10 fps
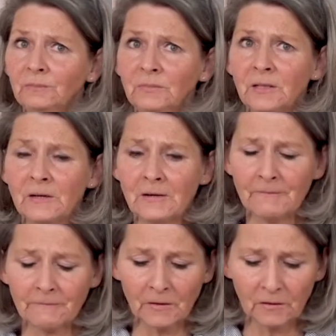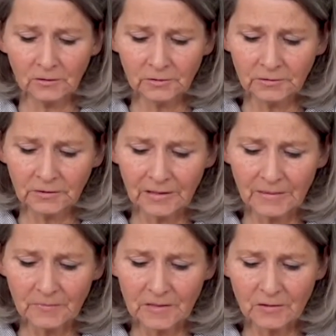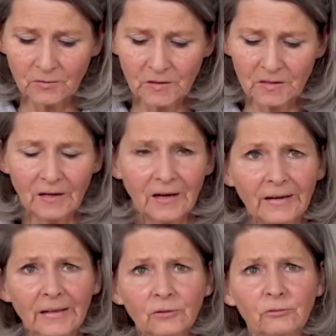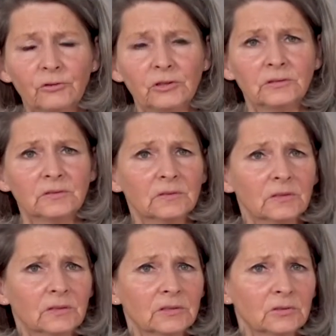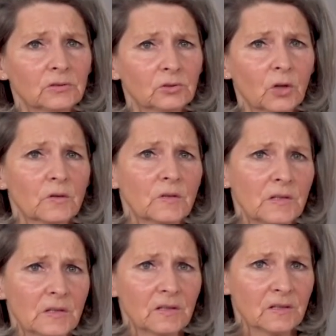load through pregnancy? And of course, there is a range of toxicity, including from